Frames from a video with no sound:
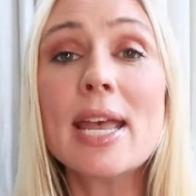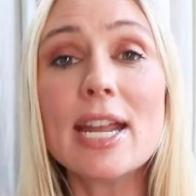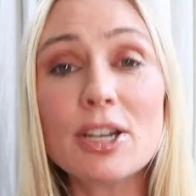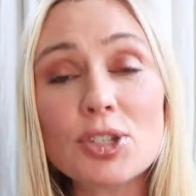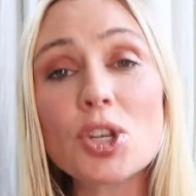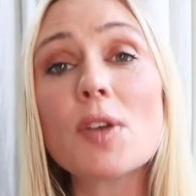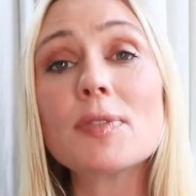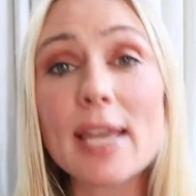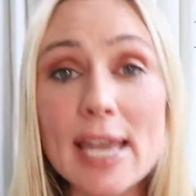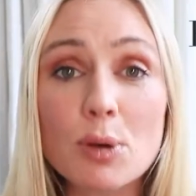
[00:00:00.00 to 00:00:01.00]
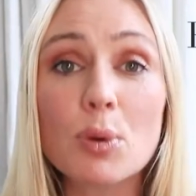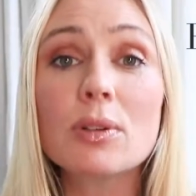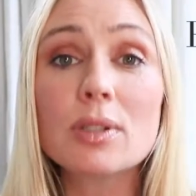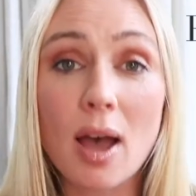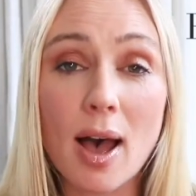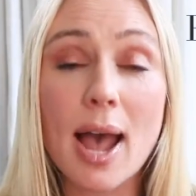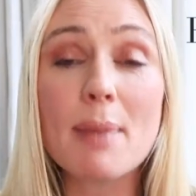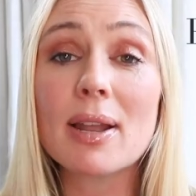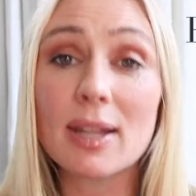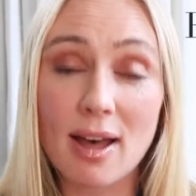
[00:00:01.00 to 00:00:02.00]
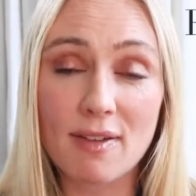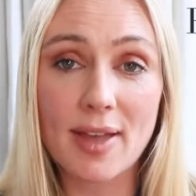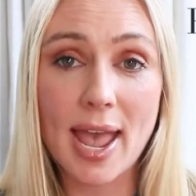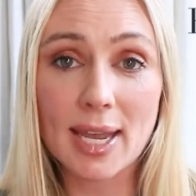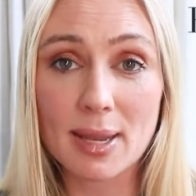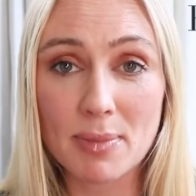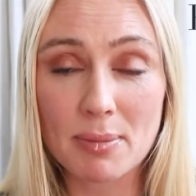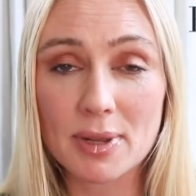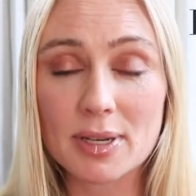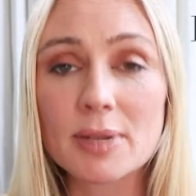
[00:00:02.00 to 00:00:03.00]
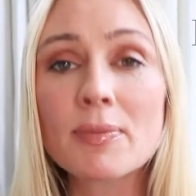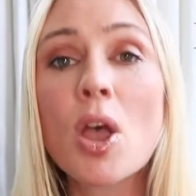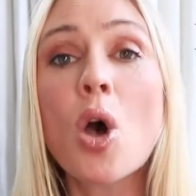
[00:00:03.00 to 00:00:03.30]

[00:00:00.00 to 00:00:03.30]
It deserves equal time, love, and commitment.